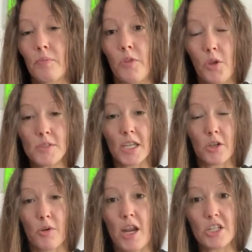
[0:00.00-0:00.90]
using
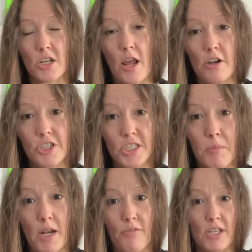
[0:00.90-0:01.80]
creation energy to
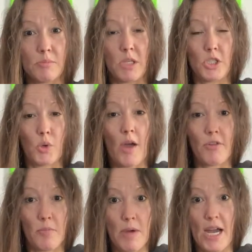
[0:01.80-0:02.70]
manifest means you have
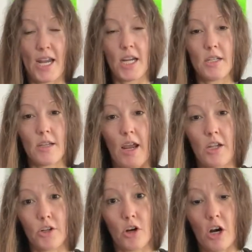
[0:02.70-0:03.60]
your mind
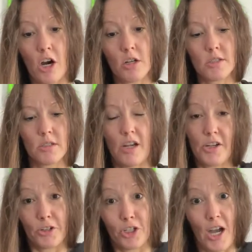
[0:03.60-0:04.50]
and your heart and
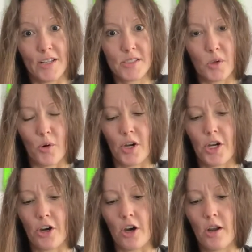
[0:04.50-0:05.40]
your guts, or
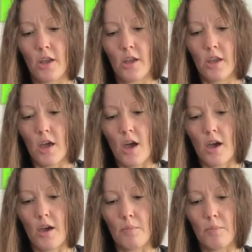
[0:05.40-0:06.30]
your
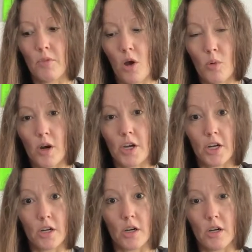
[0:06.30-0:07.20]

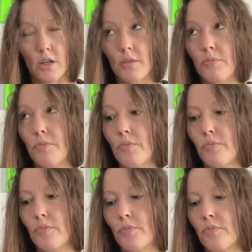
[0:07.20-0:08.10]

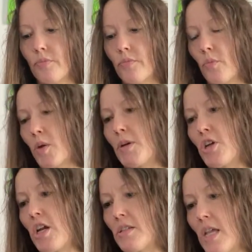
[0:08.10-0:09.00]
what am I
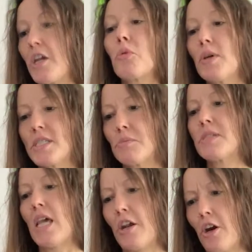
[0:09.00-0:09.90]
trying to say? Your wisdom
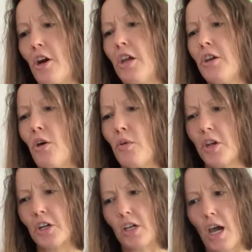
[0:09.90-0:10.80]
center,
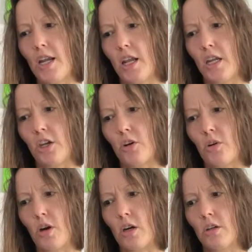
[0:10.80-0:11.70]
your gut and
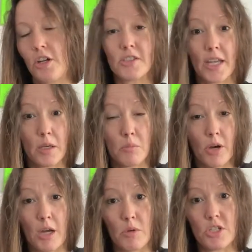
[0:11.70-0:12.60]
your second
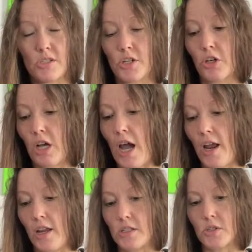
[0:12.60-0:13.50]
brain, which is your gut.
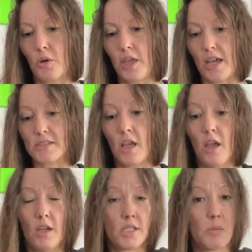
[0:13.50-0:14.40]
And so yes,
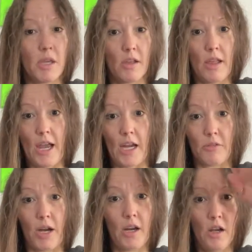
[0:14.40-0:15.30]
to be
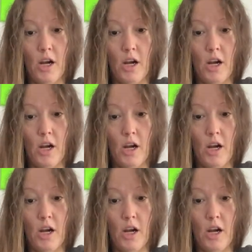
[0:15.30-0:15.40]
aligned, right?